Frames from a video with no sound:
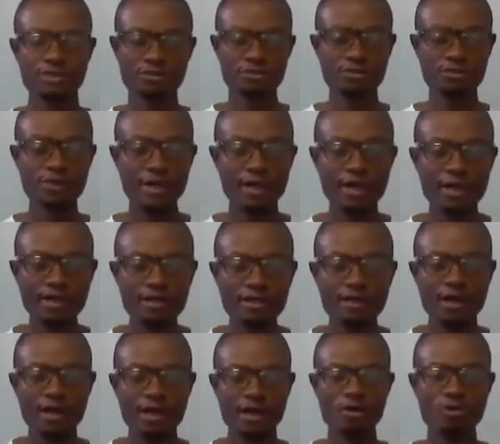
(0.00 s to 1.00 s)

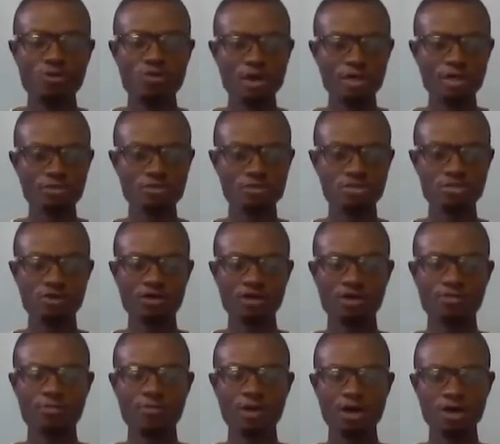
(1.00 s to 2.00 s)
Today, I want to talk
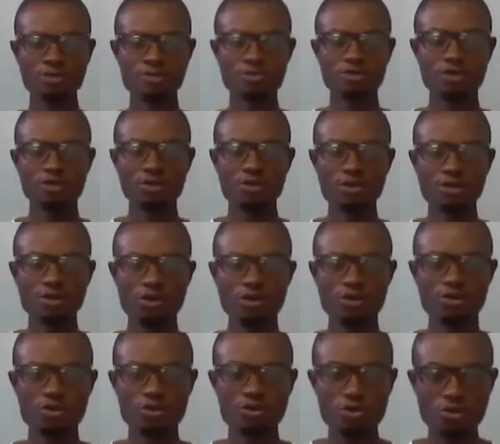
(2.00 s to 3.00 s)
about
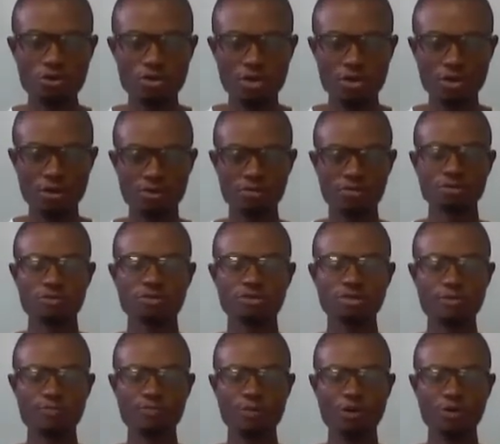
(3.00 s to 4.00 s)
rural
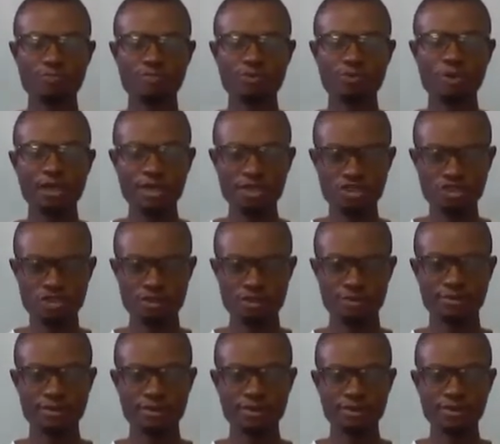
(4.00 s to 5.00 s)
depopulation.